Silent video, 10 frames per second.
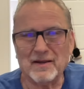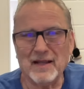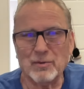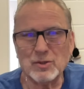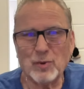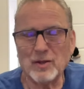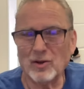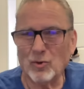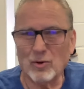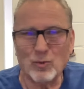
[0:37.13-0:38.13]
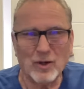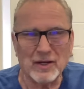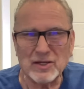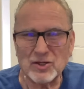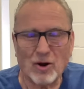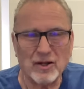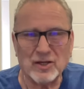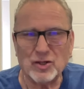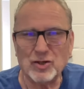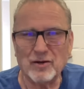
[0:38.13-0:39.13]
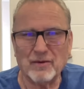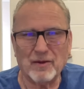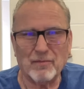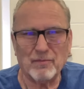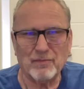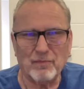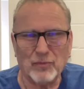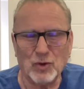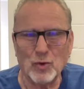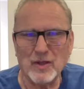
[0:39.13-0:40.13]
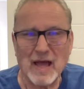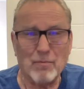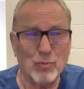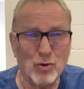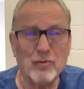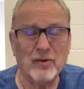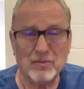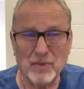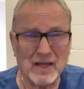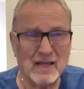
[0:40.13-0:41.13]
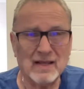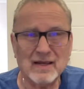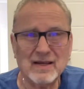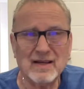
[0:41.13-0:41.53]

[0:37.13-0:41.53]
it was when the Lord really started doing that move in me